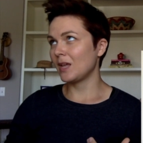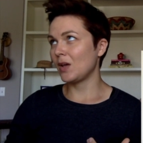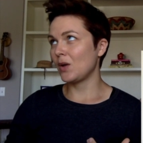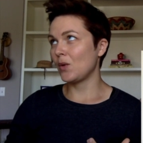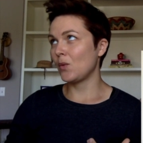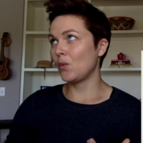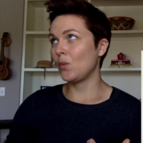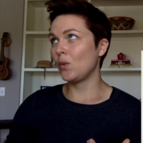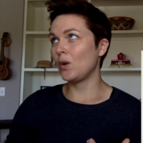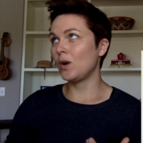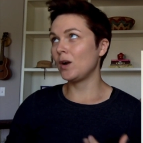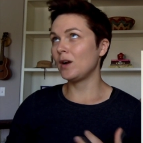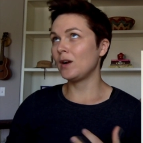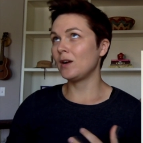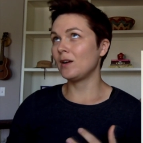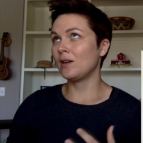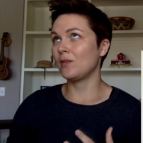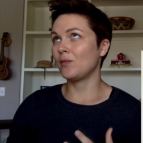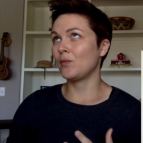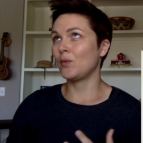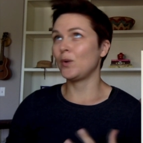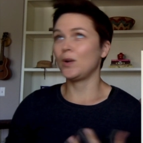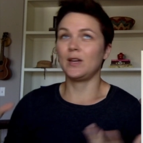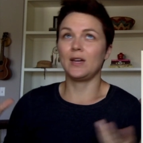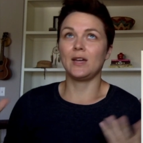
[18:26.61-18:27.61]

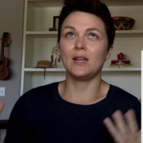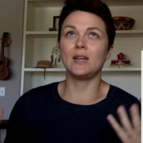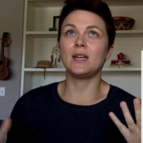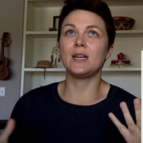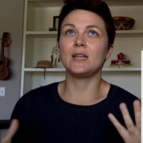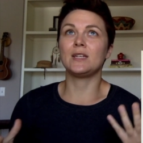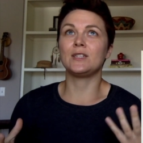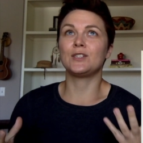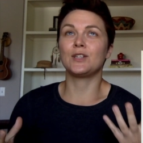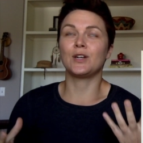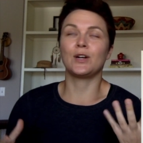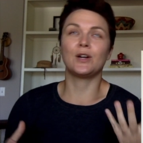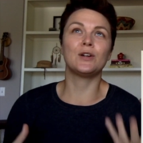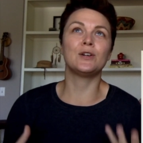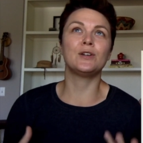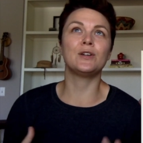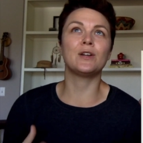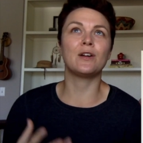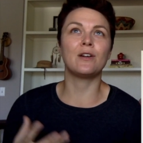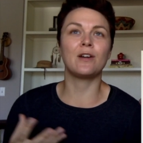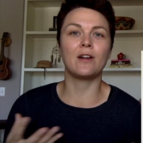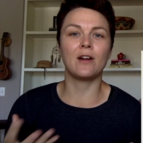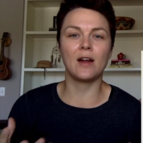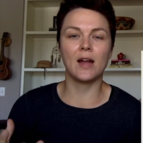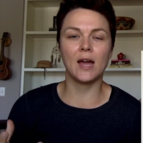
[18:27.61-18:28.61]
we're getting turned
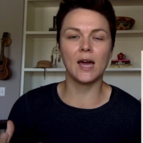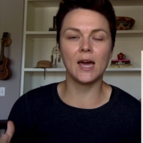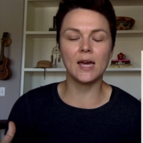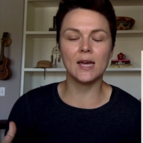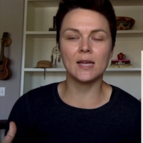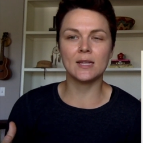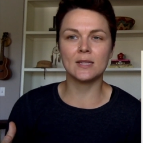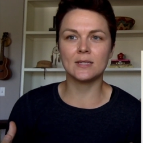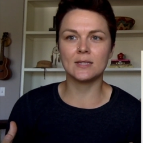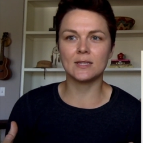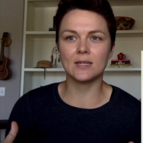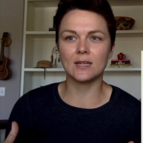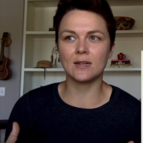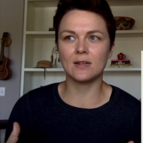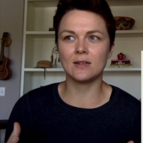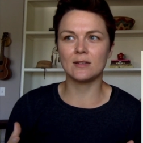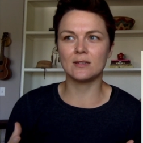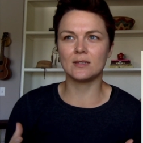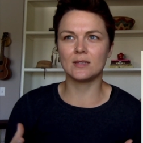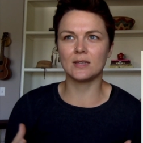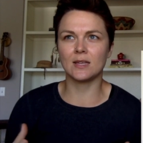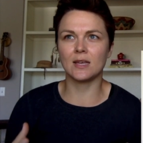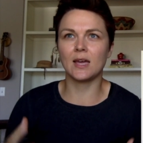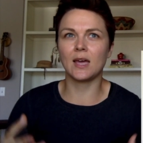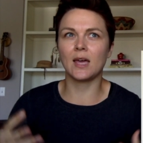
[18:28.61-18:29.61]
on our heads, and
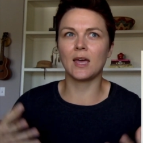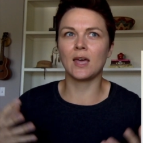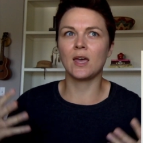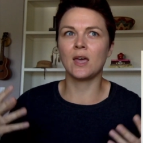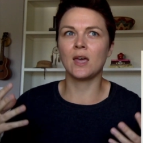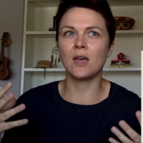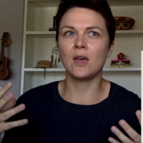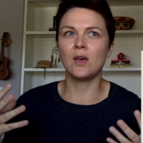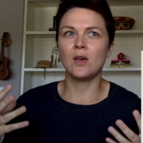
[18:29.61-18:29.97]
it's like,